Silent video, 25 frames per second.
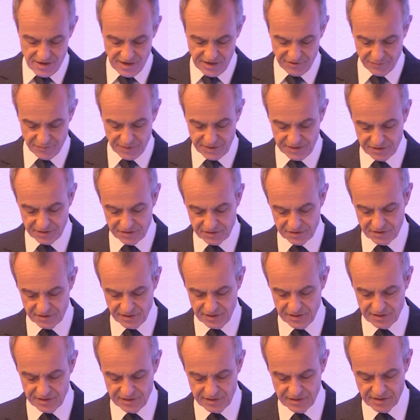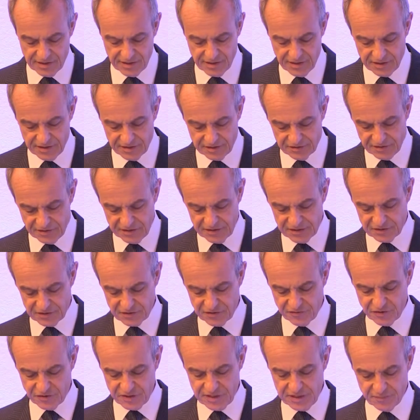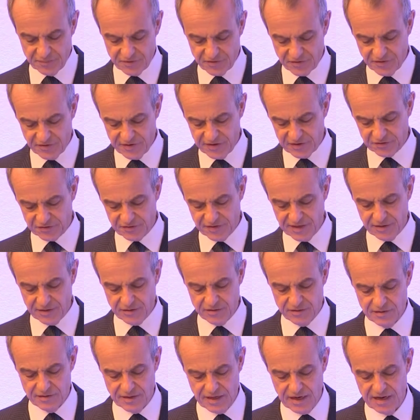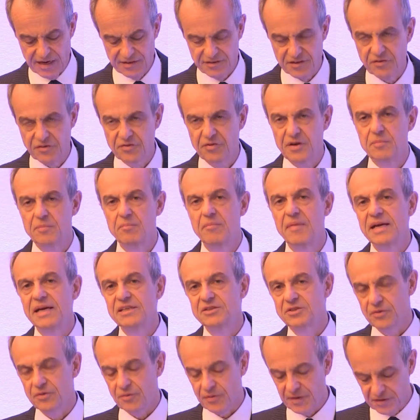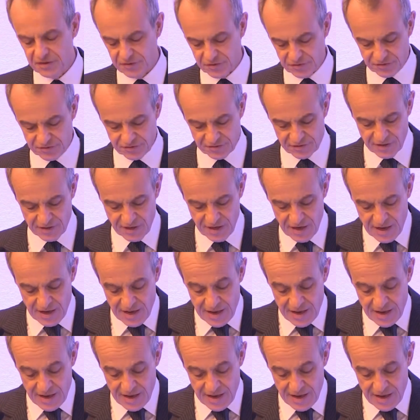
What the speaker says: I've been in this industry for a number of years now, the three major reasons.